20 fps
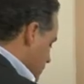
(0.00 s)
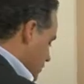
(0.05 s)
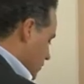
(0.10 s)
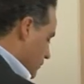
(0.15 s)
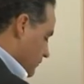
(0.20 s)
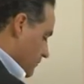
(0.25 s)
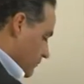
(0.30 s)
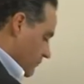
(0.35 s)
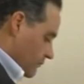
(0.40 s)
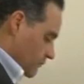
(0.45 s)

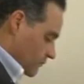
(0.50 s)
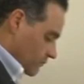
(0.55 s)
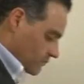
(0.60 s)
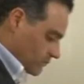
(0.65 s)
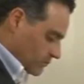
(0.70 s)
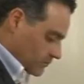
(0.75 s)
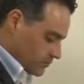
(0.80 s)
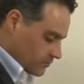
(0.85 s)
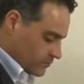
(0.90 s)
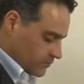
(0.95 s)
so
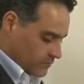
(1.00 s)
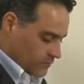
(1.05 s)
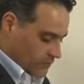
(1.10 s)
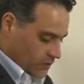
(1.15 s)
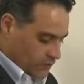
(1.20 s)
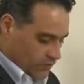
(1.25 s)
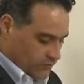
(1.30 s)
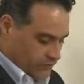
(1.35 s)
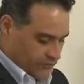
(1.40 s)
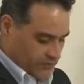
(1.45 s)

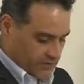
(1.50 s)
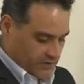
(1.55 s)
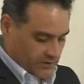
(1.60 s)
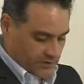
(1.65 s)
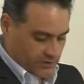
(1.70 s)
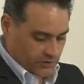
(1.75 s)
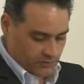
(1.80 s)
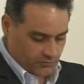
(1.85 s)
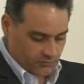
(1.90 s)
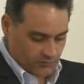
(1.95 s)
concretely,
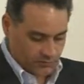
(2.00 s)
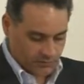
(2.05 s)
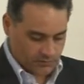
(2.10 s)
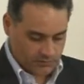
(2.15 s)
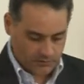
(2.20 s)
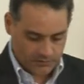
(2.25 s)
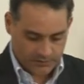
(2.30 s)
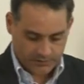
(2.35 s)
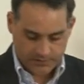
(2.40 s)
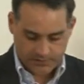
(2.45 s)
you
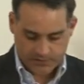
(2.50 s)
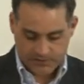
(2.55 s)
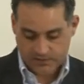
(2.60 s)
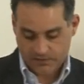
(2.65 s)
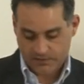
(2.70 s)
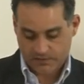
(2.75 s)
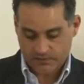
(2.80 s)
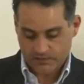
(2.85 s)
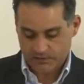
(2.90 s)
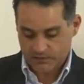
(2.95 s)
will, in this,
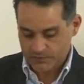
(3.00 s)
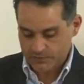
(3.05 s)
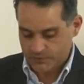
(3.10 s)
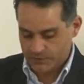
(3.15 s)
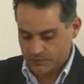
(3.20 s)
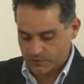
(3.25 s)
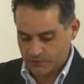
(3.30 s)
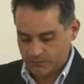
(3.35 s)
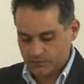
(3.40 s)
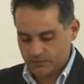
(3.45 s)
uh, in this
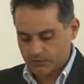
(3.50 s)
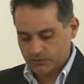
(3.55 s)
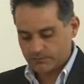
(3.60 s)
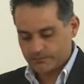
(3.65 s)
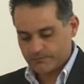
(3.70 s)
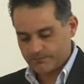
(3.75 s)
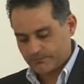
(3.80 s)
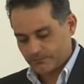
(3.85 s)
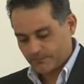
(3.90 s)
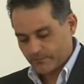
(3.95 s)
part, you
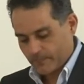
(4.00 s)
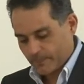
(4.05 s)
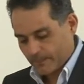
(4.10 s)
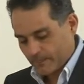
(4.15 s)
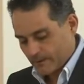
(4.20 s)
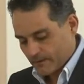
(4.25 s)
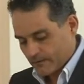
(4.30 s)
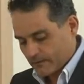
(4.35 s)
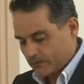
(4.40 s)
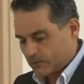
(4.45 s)
will,
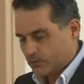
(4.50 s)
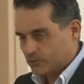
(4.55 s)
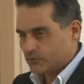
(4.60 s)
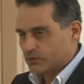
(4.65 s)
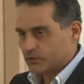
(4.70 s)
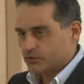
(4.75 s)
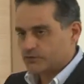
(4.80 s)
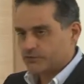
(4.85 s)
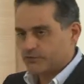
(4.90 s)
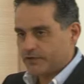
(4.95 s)
you
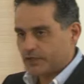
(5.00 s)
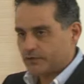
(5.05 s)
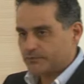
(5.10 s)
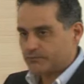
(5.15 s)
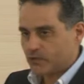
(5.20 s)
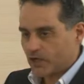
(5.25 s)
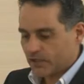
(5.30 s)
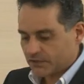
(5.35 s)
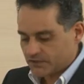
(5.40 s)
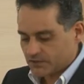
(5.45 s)
will create
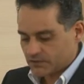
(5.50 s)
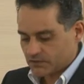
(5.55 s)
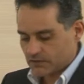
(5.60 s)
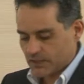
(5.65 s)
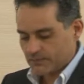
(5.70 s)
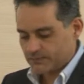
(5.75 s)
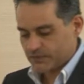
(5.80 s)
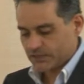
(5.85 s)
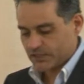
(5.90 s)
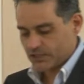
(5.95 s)
practical
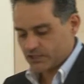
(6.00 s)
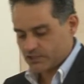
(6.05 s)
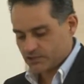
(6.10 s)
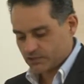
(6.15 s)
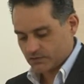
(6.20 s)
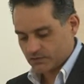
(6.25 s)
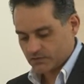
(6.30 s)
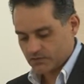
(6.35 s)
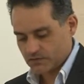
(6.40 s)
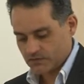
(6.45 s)

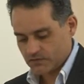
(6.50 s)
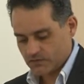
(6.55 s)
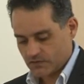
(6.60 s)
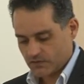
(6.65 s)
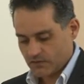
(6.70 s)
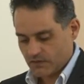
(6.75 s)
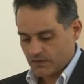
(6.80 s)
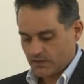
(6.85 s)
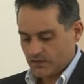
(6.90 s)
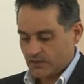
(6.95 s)
applications
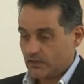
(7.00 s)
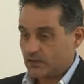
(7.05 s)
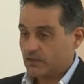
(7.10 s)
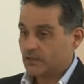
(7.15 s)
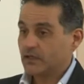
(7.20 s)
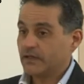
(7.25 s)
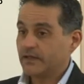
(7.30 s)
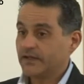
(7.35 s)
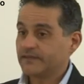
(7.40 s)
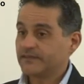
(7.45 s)

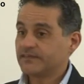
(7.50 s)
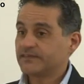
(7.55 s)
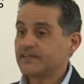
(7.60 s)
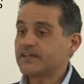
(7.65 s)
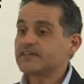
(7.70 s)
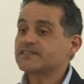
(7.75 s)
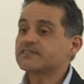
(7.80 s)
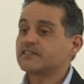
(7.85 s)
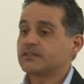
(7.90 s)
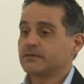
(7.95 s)
and
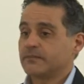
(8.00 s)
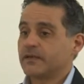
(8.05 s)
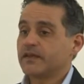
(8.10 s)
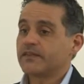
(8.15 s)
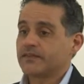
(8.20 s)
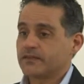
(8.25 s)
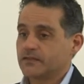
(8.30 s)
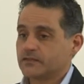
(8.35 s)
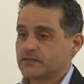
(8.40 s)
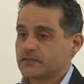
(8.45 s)
testing
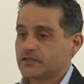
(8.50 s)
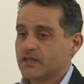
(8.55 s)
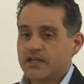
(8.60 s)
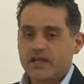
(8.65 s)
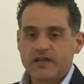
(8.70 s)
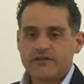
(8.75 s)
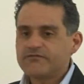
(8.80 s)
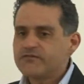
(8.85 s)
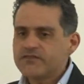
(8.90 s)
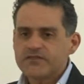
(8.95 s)
methods.
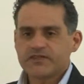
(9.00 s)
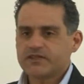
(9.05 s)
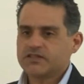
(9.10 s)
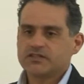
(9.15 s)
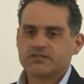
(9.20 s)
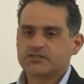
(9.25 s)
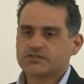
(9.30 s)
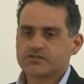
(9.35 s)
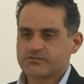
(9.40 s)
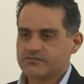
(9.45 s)
Everything
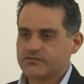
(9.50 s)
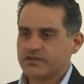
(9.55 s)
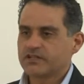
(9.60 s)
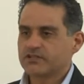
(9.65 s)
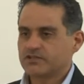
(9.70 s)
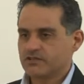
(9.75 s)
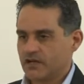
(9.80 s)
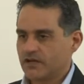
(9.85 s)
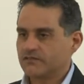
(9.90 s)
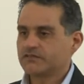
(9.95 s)
you
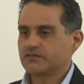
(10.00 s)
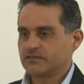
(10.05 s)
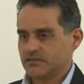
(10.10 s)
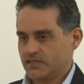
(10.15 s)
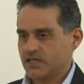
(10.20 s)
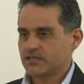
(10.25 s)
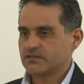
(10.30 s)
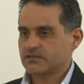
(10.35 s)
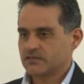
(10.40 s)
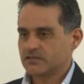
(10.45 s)
create, you have to
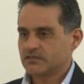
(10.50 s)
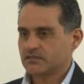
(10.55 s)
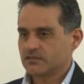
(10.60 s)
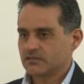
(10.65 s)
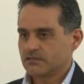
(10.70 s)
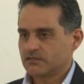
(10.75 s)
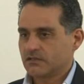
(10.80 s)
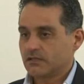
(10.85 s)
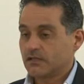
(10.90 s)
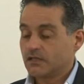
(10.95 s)
test
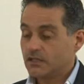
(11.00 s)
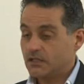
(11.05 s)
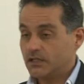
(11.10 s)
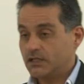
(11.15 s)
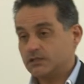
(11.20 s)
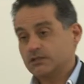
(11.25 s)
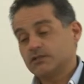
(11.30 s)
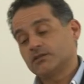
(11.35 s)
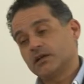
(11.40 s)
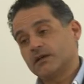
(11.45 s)

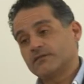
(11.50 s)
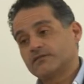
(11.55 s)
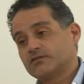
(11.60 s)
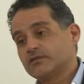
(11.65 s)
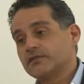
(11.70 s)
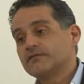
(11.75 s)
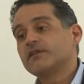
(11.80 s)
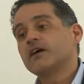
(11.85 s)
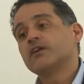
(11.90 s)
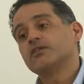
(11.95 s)
and you have to
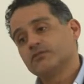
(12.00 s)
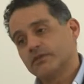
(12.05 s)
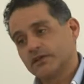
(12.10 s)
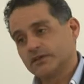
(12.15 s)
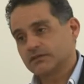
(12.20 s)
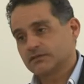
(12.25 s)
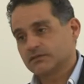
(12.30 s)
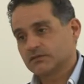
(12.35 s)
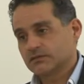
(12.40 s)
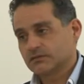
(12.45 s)

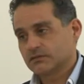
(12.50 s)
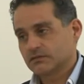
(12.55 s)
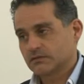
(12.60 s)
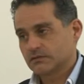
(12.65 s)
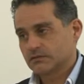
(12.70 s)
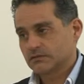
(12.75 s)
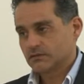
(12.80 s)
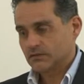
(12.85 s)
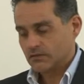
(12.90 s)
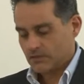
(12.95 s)
evaluate.
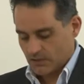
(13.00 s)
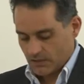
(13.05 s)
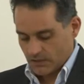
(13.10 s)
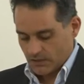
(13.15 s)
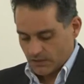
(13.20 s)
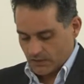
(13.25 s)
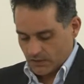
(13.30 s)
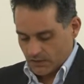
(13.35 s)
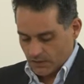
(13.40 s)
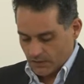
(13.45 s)

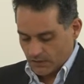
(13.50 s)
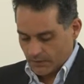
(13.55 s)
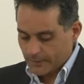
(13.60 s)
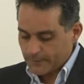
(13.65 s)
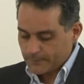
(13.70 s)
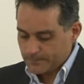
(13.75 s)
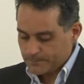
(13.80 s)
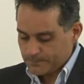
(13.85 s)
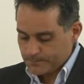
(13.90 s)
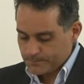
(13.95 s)

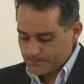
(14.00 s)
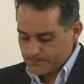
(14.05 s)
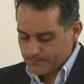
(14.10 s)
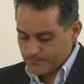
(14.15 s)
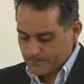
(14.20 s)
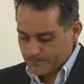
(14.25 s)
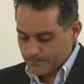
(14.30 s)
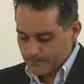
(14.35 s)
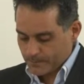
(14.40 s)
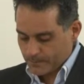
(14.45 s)

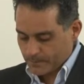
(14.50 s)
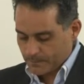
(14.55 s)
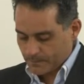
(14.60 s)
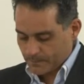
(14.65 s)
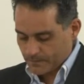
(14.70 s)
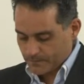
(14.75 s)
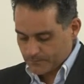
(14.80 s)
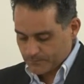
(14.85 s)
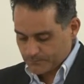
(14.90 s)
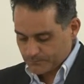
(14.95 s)

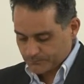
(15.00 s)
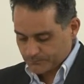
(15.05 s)
Um,